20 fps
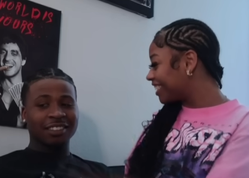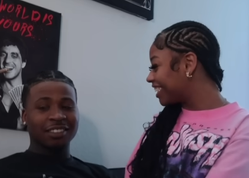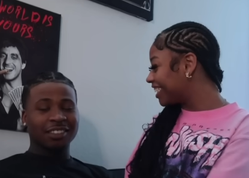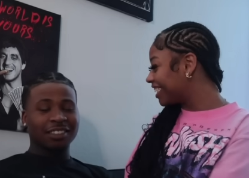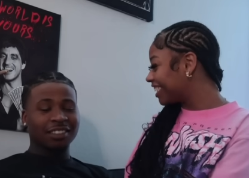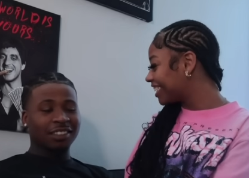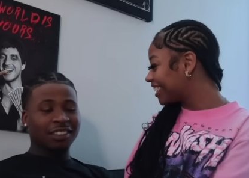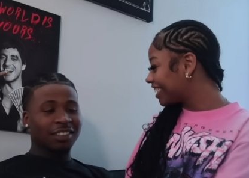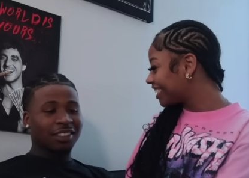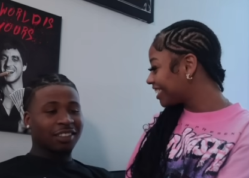
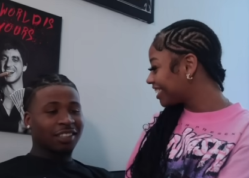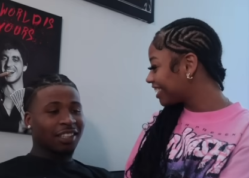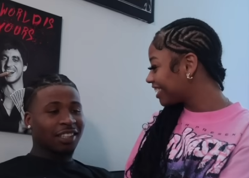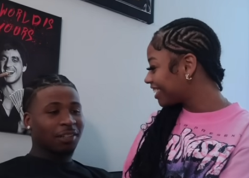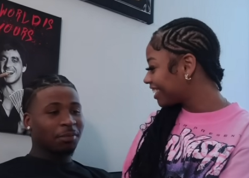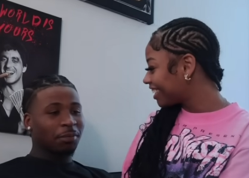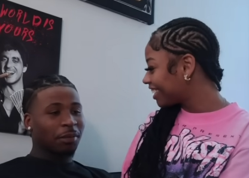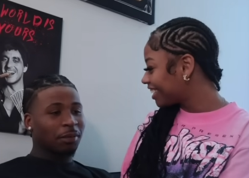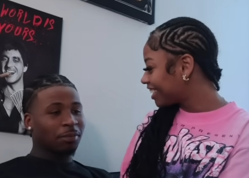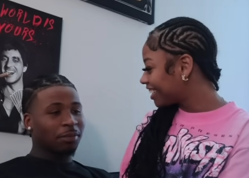Speaker 1: You're so
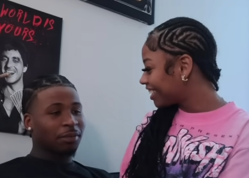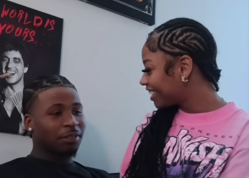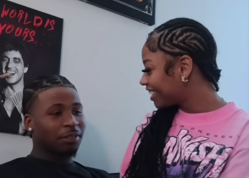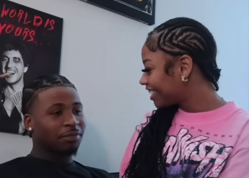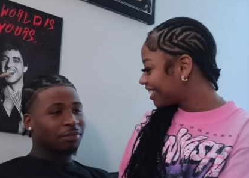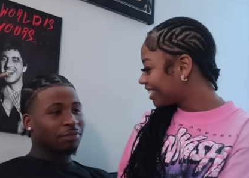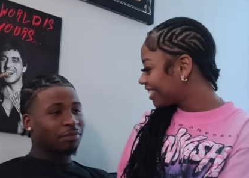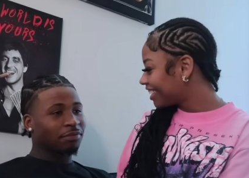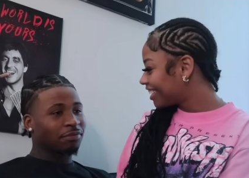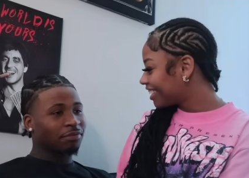silly, Mama.
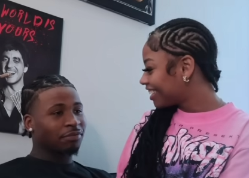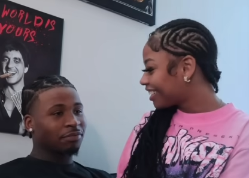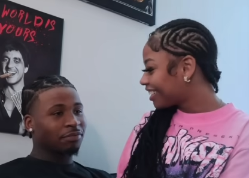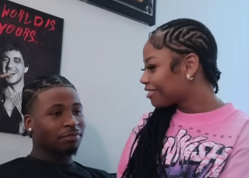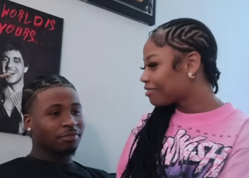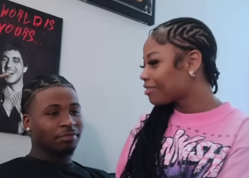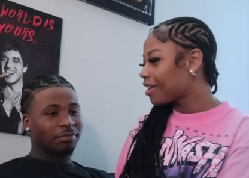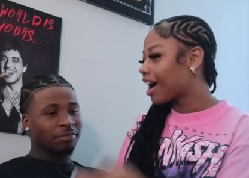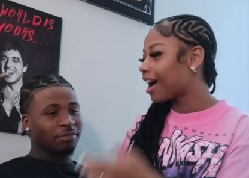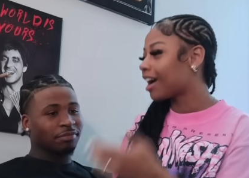
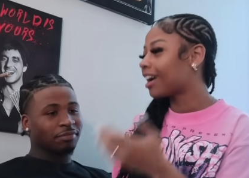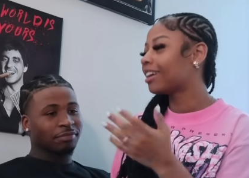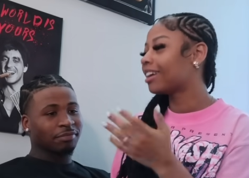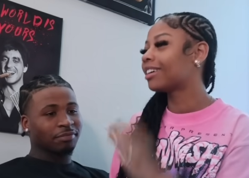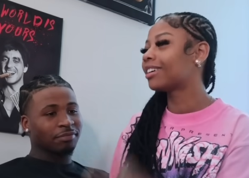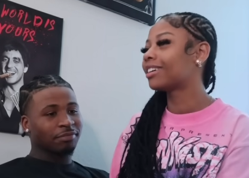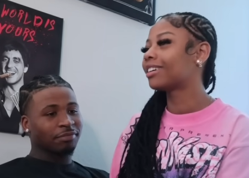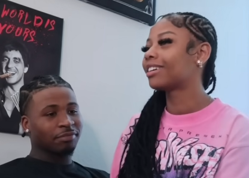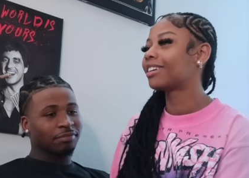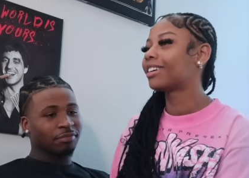What?
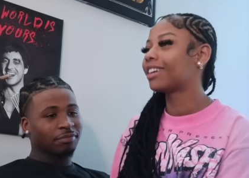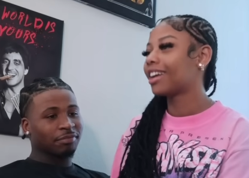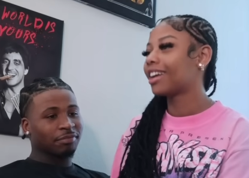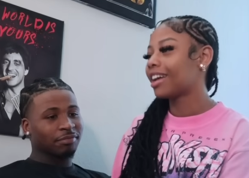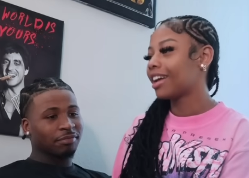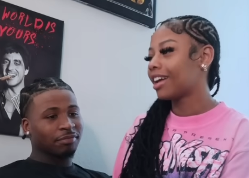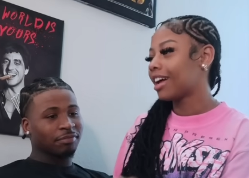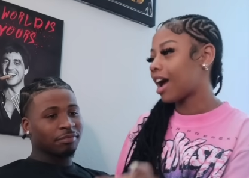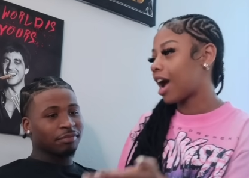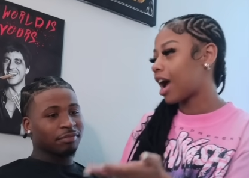
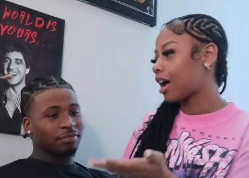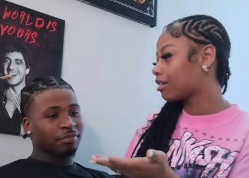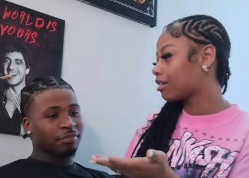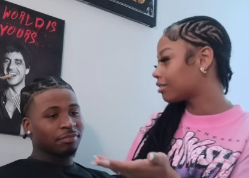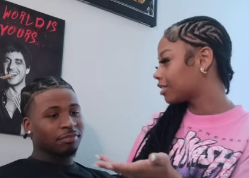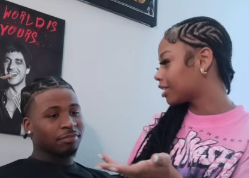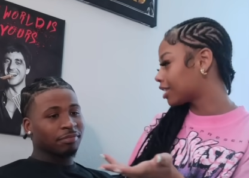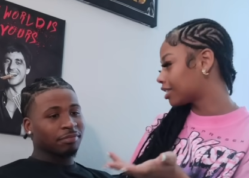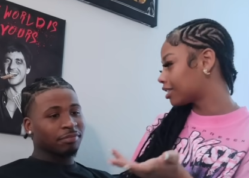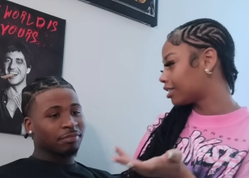I
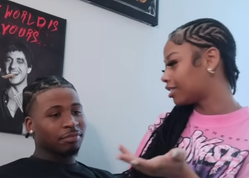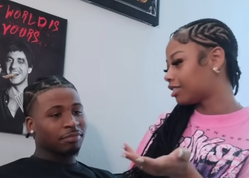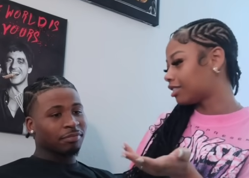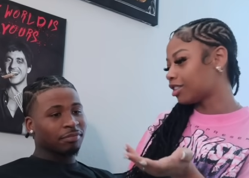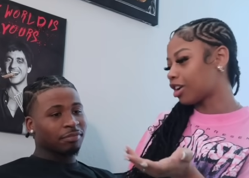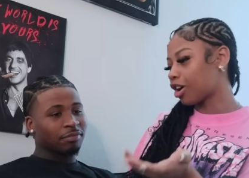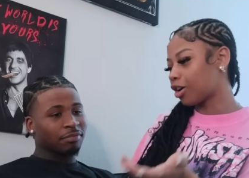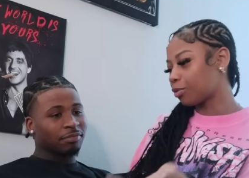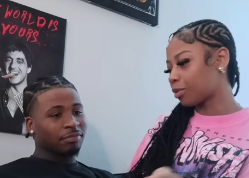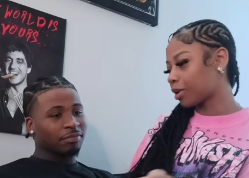don't look
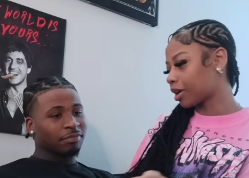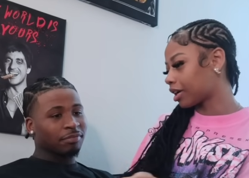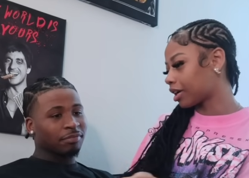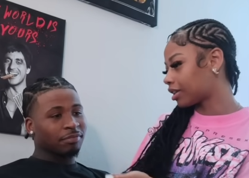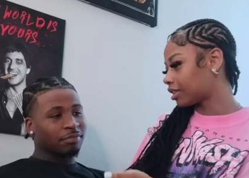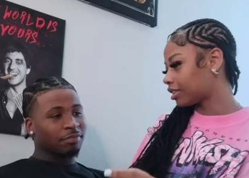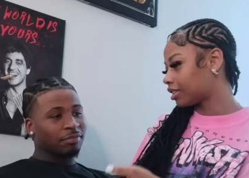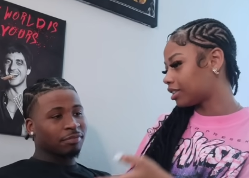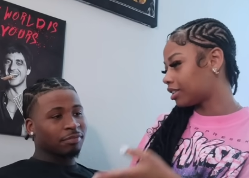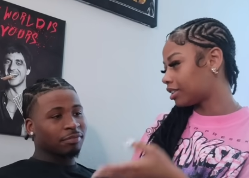
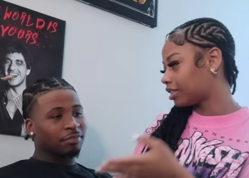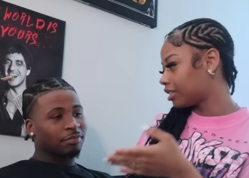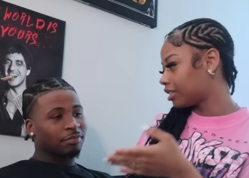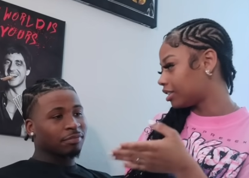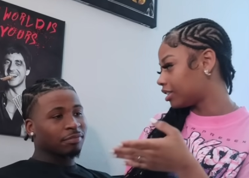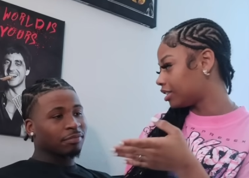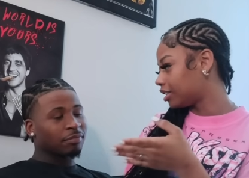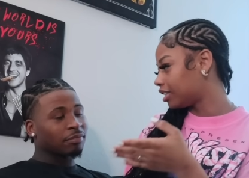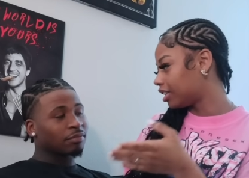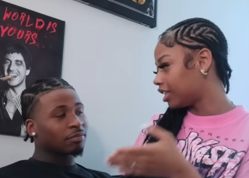nowhere
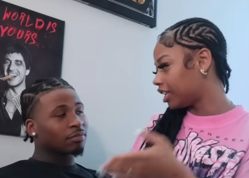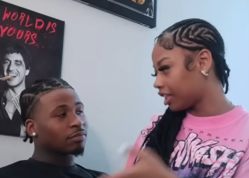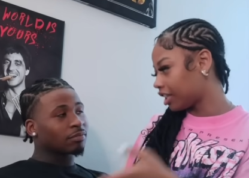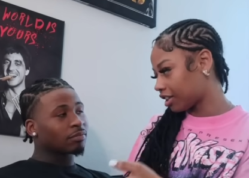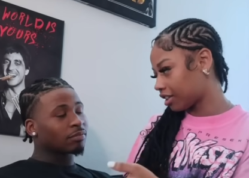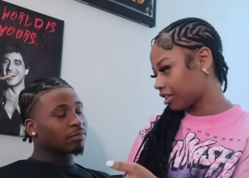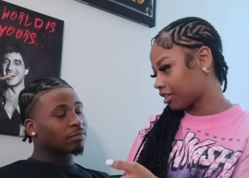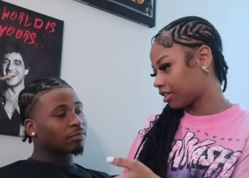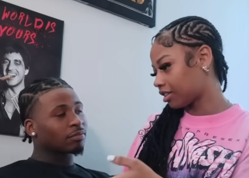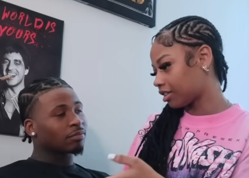
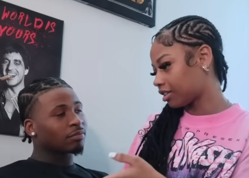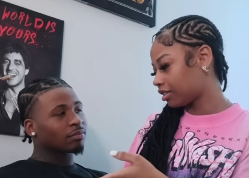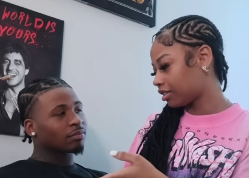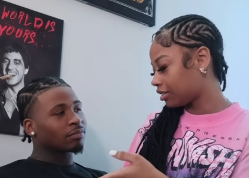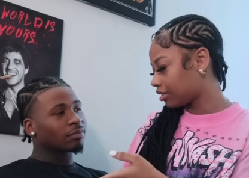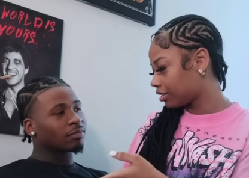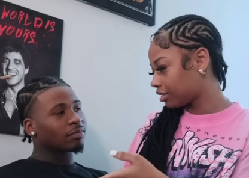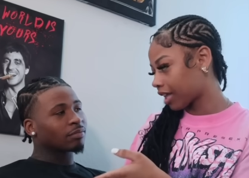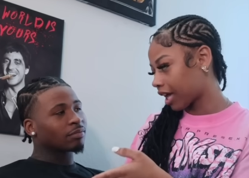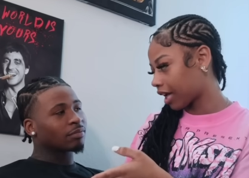near
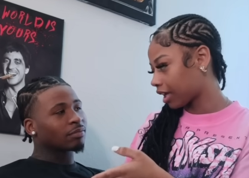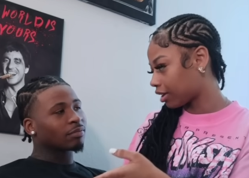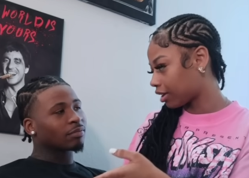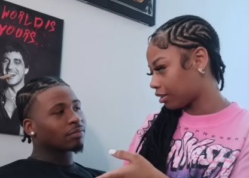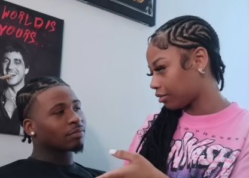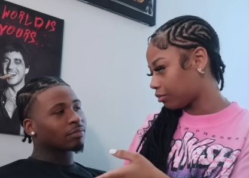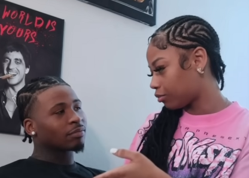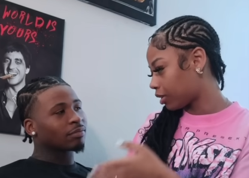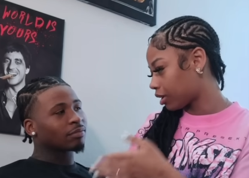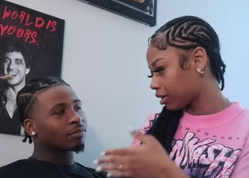like
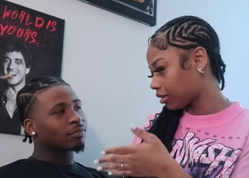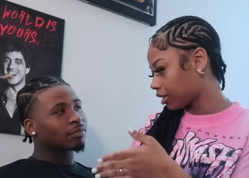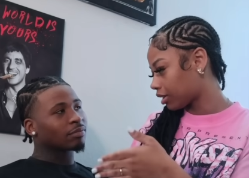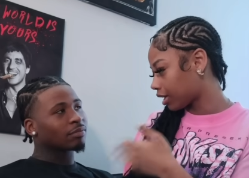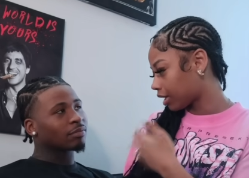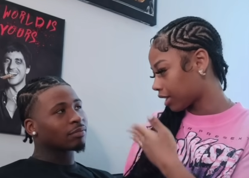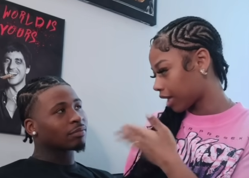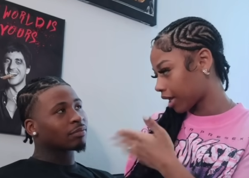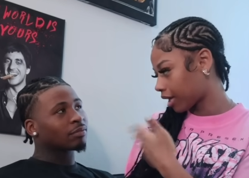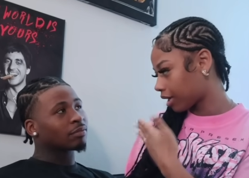you. We don't
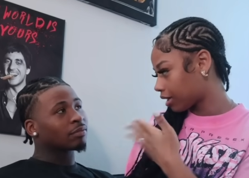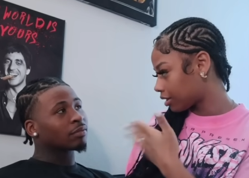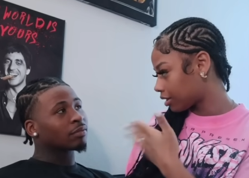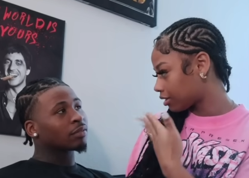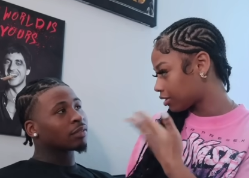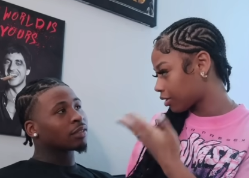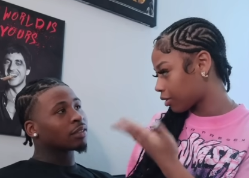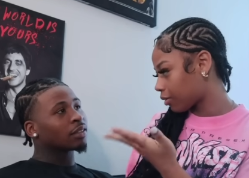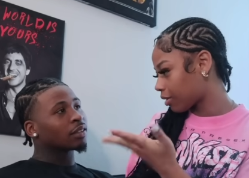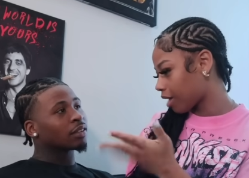look alike.
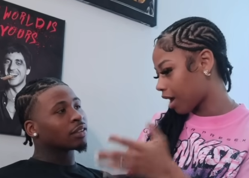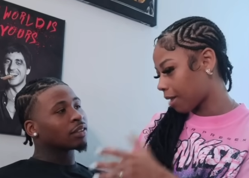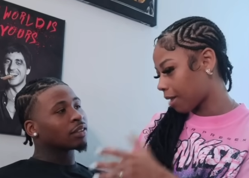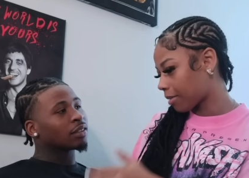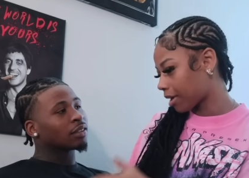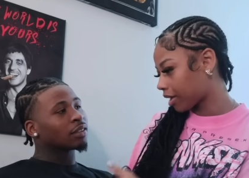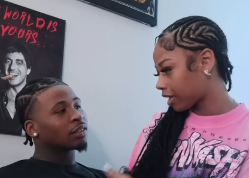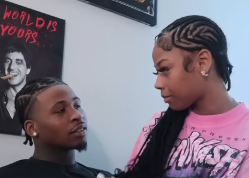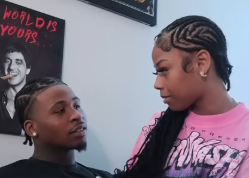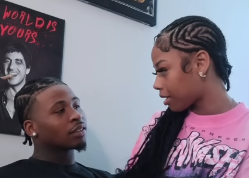So how
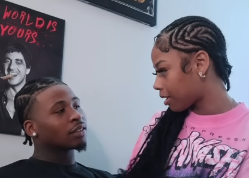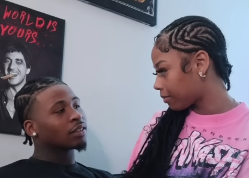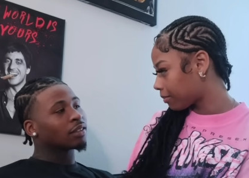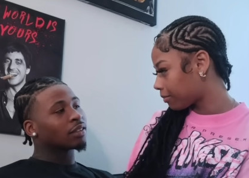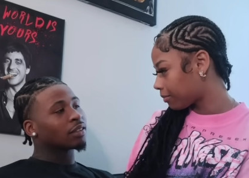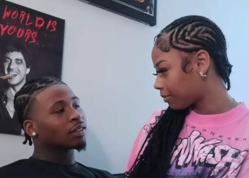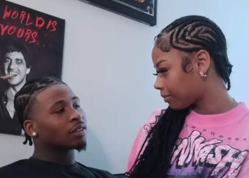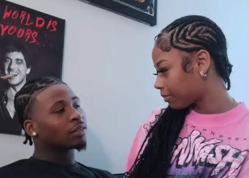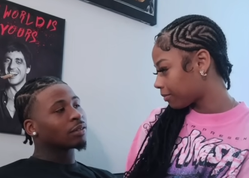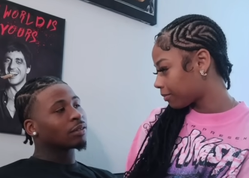am I your
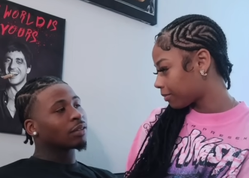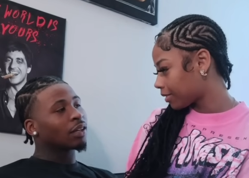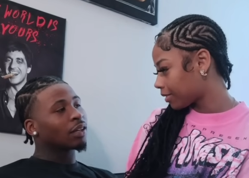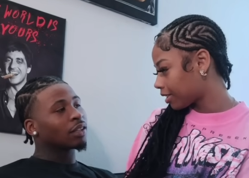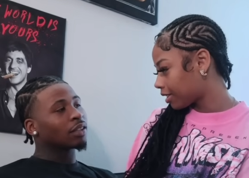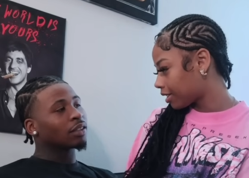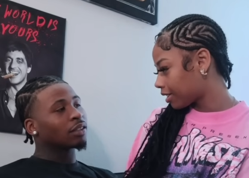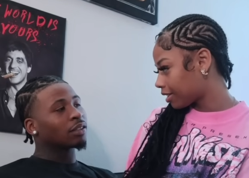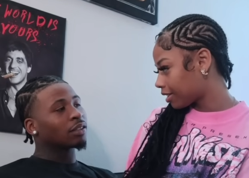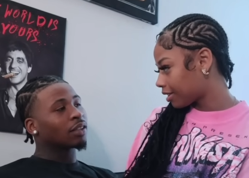mom? You're
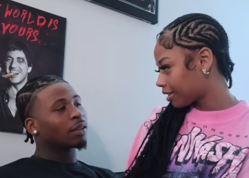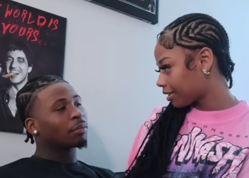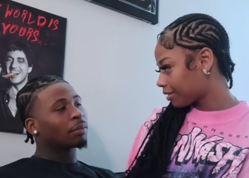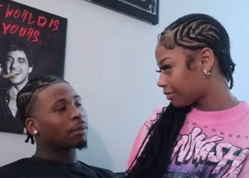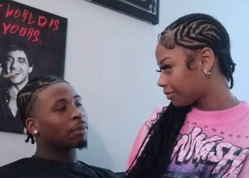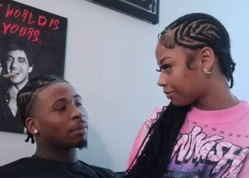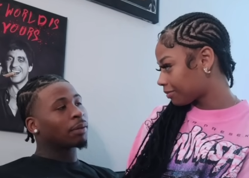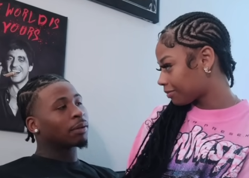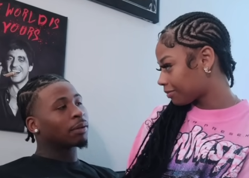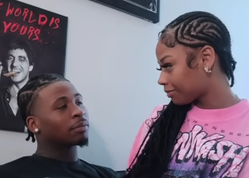right. You're not
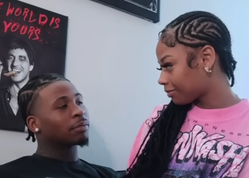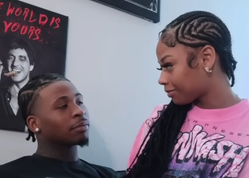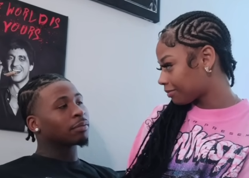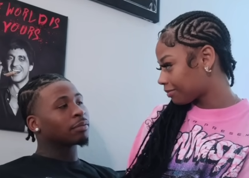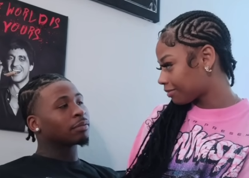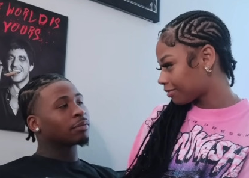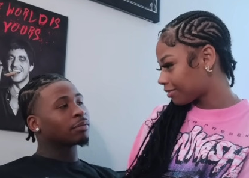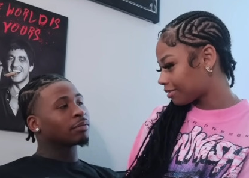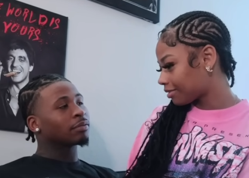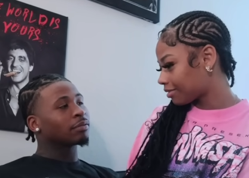my mom.
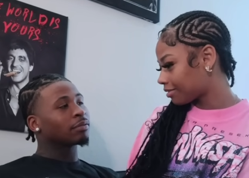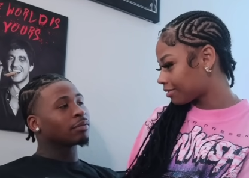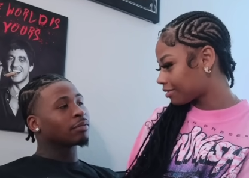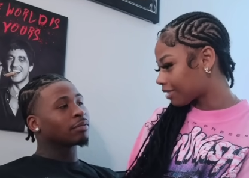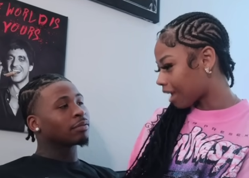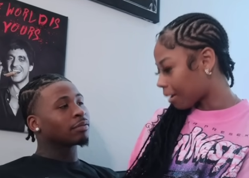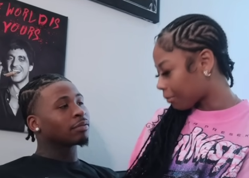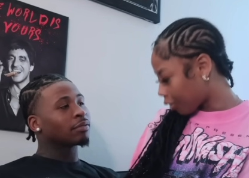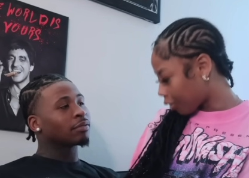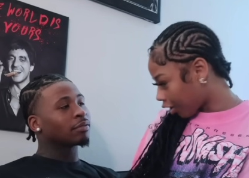
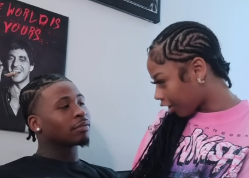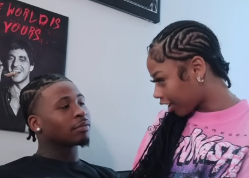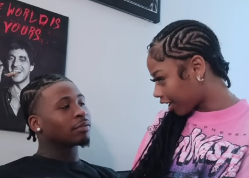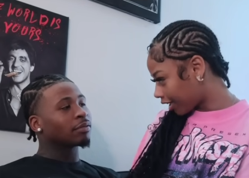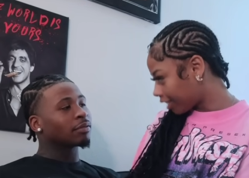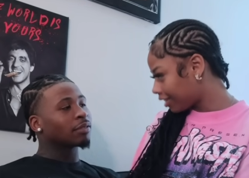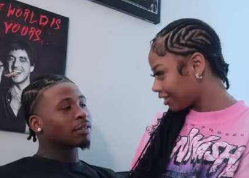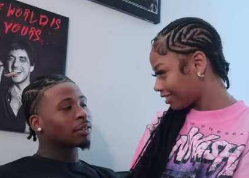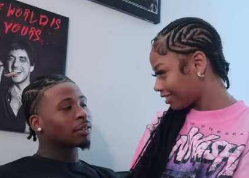I'm Ari.